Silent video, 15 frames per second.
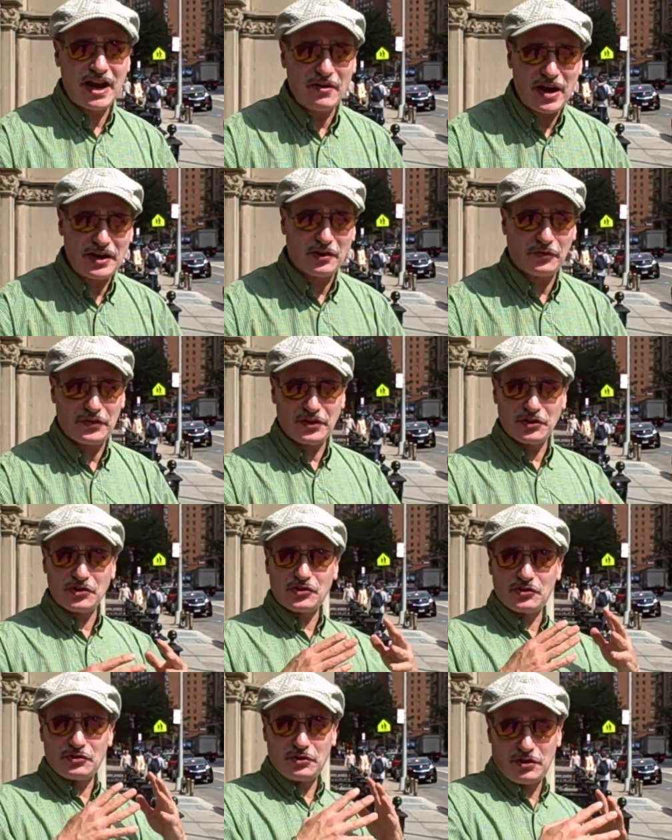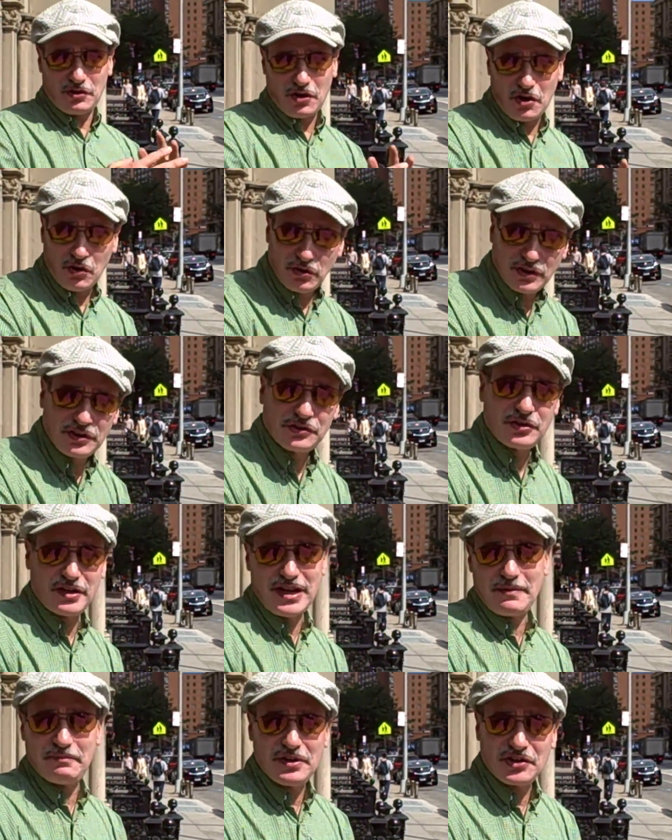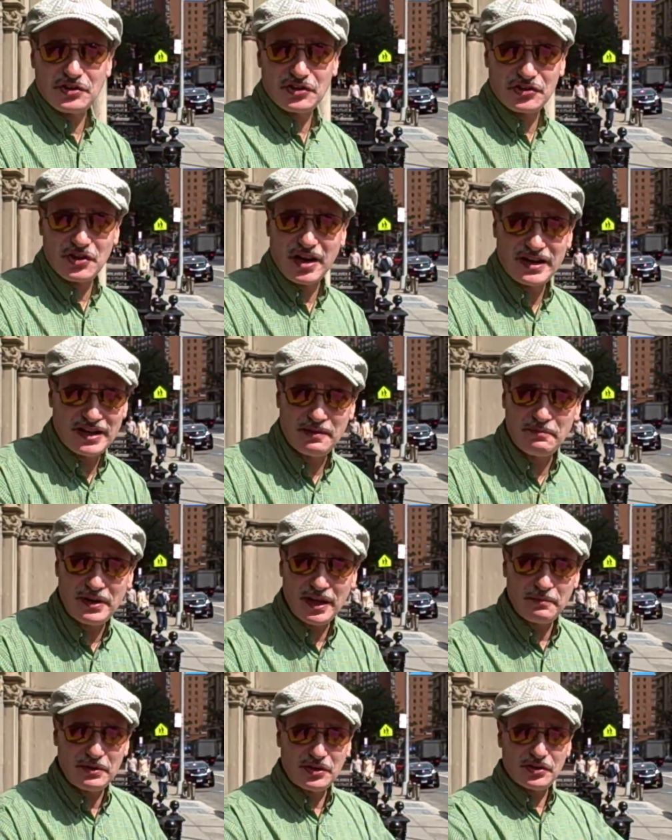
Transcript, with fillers: Now, I don't think you should do your whole internet business on eBay